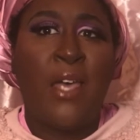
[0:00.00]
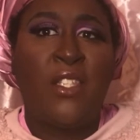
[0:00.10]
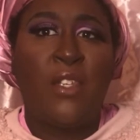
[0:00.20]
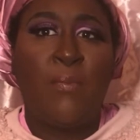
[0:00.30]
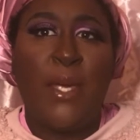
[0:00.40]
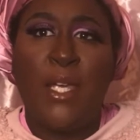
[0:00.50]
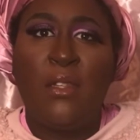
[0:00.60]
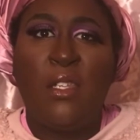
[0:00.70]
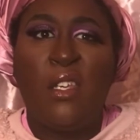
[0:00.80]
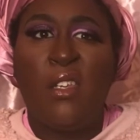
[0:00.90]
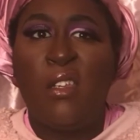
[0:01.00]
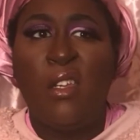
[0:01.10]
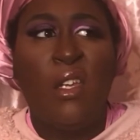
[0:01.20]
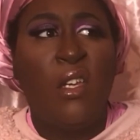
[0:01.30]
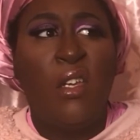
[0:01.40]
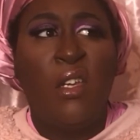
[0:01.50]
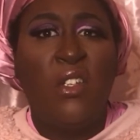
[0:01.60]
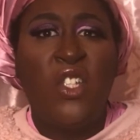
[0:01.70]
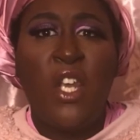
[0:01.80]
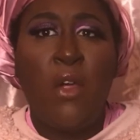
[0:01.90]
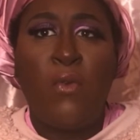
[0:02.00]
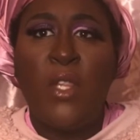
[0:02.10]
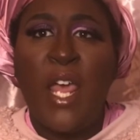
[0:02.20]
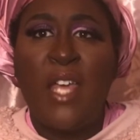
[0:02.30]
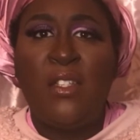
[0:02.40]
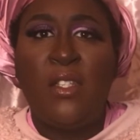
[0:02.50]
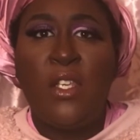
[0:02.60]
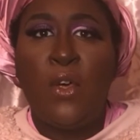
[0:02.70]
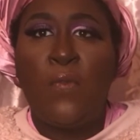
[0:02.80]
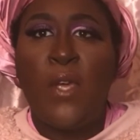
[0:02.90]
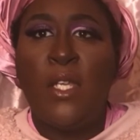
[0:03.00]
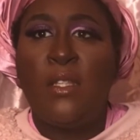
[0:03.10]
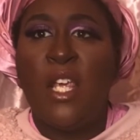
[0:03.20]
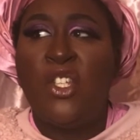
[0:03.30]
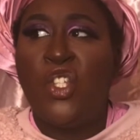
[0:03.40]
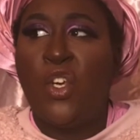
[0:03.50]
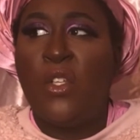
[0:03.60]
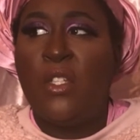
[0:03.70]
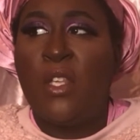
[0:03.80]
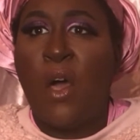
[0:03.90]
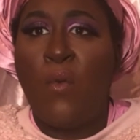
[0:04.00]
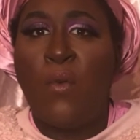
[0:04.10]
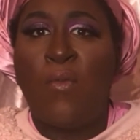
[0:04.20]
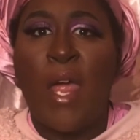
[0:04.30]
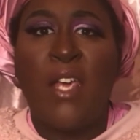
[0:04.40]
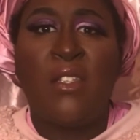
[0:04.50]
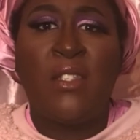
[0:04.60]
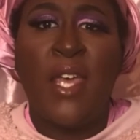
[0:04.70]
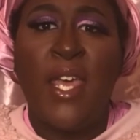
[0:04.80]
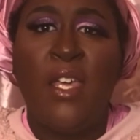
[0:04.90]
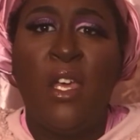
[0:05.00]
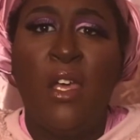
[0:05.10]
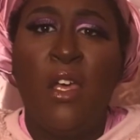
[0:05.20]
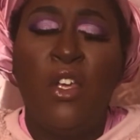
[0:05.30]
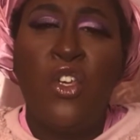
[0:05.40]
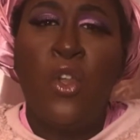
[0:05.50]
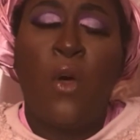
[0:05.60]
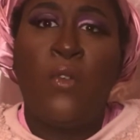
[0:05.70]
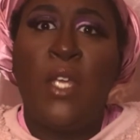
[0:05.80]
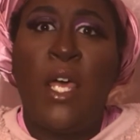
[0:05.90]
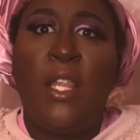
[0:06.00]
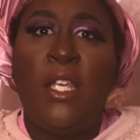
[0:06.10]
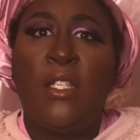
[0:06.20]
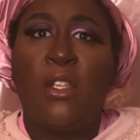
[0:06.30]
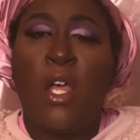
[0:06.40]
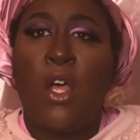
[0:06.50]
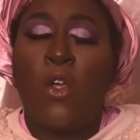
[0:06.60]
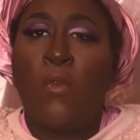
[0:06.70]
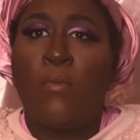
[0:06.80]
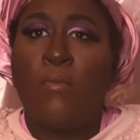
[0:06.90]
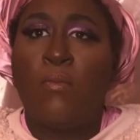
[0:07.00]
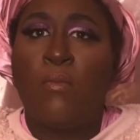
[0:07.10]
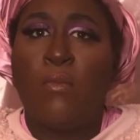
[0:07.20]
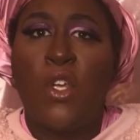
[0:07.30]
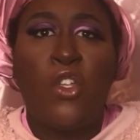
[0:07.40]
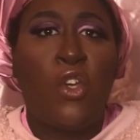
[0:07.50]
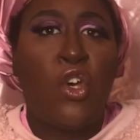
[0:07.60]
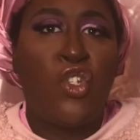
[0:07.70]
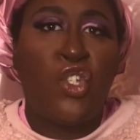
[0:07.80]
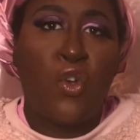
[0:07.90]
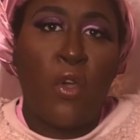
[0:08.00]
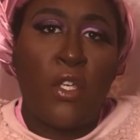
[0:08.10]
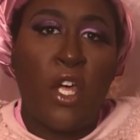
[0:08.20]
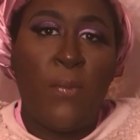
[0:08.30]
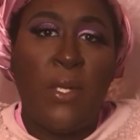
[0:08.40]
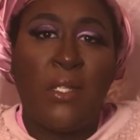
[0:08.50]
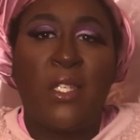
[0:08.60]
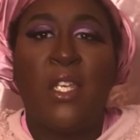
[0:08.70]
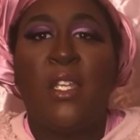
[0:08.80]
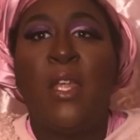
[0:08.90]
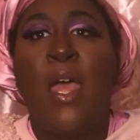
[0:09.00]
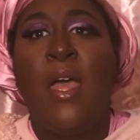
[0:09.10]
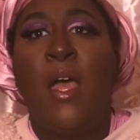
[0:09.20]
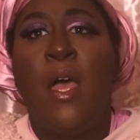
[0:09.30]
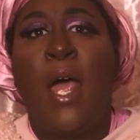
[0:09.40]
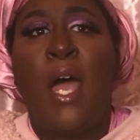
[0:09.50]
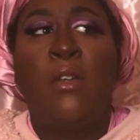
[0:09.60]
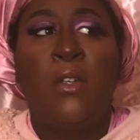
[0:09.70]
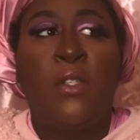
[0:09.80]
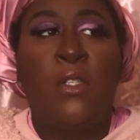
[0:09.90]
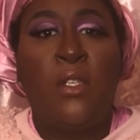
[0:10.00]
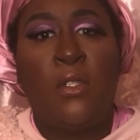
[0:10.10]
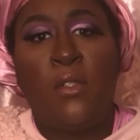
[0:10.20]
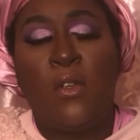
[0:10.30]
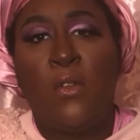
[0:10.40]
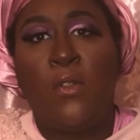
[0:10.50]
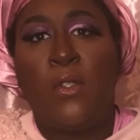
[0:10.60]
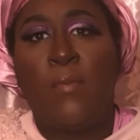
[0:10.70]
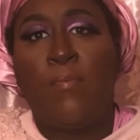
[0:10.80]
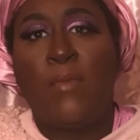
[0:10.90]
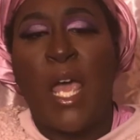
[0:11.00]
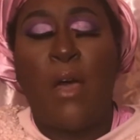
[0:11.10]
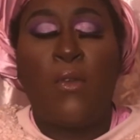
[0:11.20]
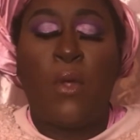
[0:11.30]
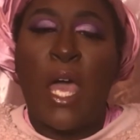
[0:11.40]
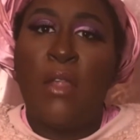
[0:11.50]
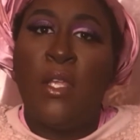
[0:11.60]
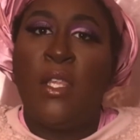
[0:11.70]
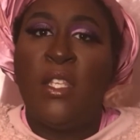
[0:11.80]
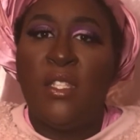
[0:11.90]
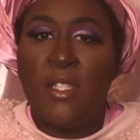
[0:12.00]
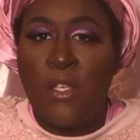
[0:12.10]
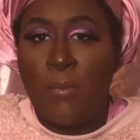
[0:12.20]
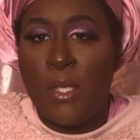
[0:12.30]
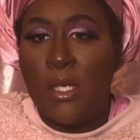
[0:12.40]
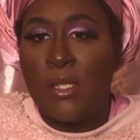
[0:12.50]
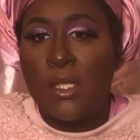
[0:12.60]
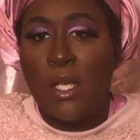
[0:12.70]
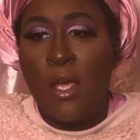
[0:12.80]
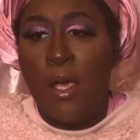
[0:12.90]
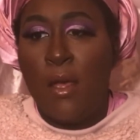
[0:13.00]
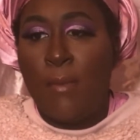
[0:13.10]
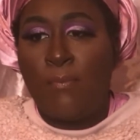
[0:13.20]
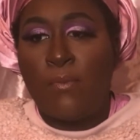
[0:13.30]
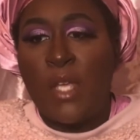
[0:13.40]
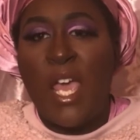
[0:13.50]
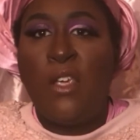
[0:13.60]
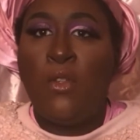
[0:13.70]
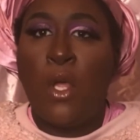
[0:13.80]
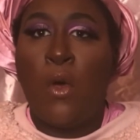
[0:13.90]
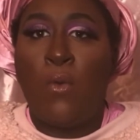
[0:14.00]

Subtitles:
Samantha, she never really had to deal with anything. She only dealt with, like, say, Nellie's her shortcomings and how their sisters, how Nellie's siblings had,